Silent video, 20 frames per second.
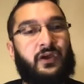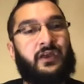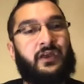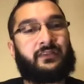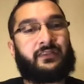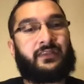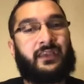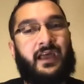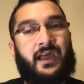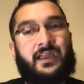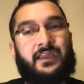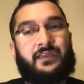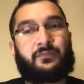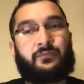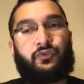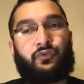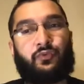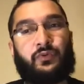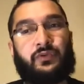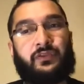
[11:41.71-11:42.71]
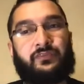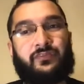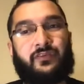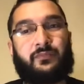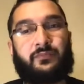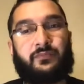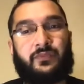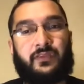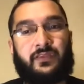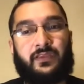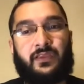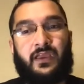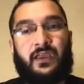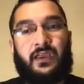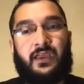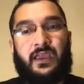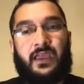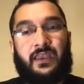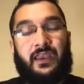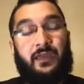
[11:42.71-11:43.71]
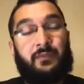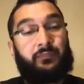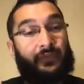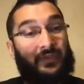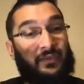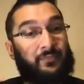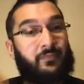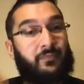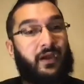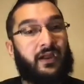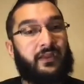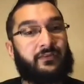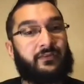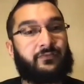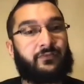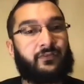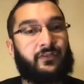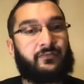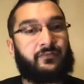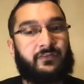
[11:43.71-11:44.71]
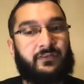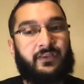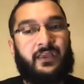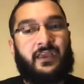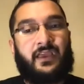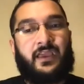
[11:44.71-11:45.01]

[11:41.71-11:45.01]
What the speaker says: that I am doing something and I'm being mindful of it.